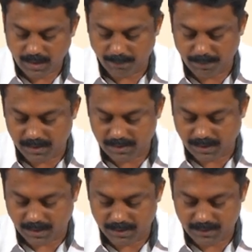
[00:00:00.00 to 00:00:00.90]
a pulsed
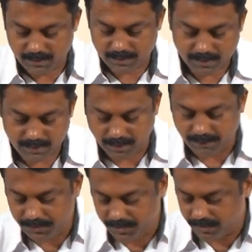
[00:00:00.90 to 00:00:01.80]
current in
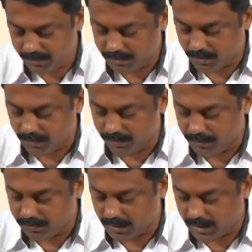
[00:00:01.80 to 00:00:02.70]
which so
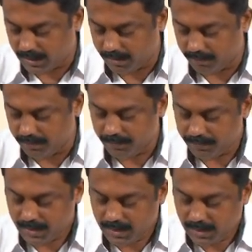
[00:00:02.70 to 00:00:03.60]
you have
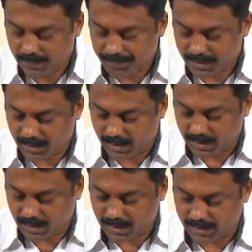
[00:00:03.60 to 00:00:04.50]

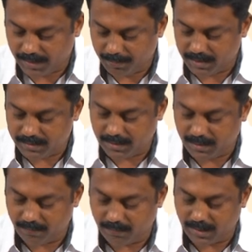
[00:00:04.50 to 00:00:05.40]
a current
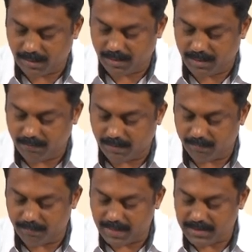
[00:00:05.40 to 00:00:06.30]
pulsing where your
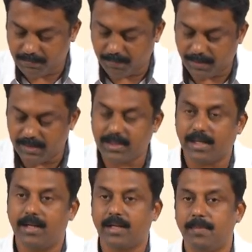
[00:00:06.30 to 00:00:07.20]
maximum pulse
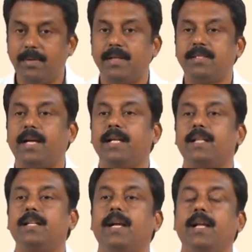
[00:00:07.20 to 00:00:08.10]
current can be much higher
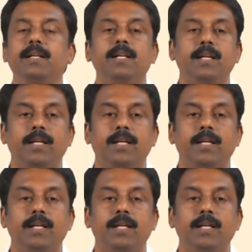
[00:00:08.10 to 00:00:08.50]
than